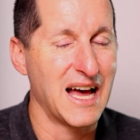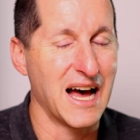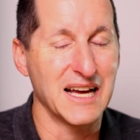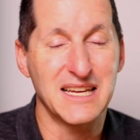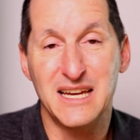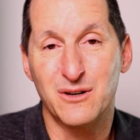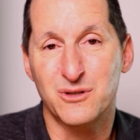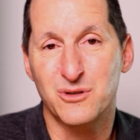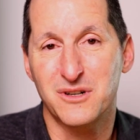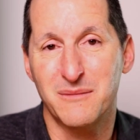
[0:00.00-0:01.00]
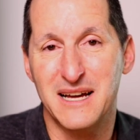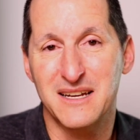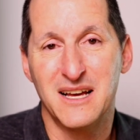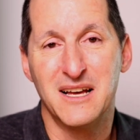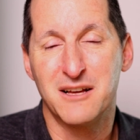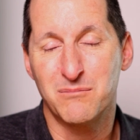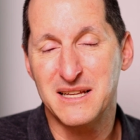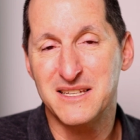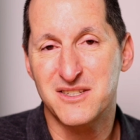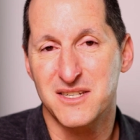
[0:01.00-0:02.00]
hear or talk about,
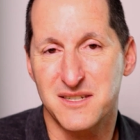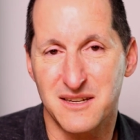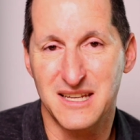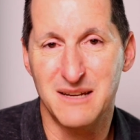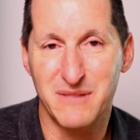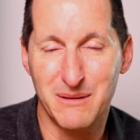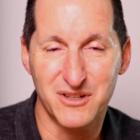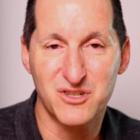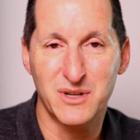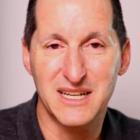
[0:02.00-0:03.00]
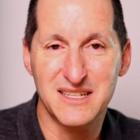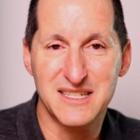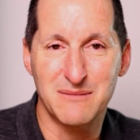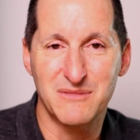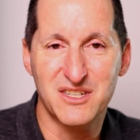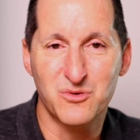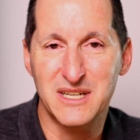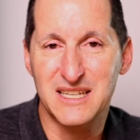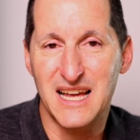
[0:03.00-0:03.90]
please just hit me up on Twitter, send me a tweet,